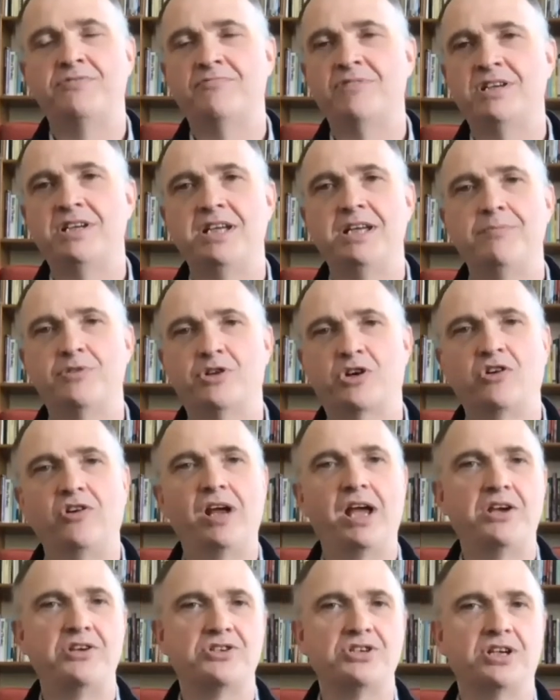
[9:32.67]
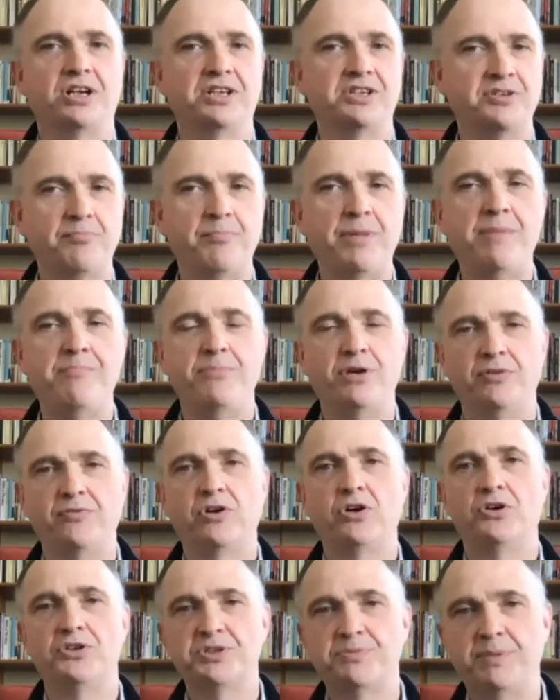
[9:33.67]
redeemed creation as a member of
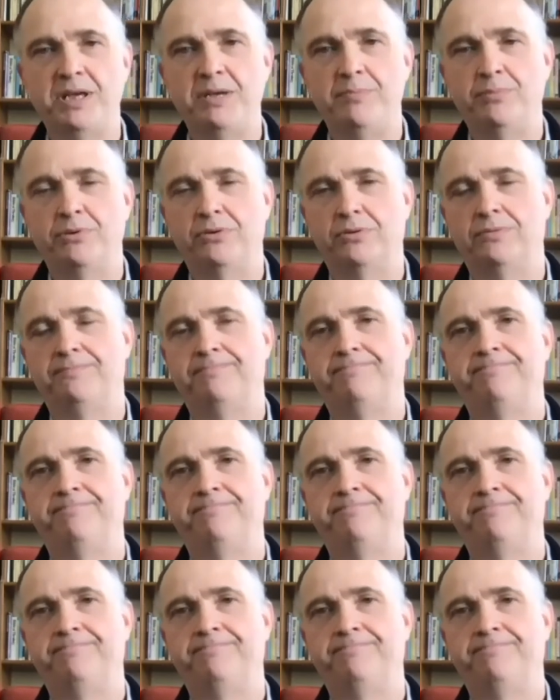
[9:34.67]
God's people.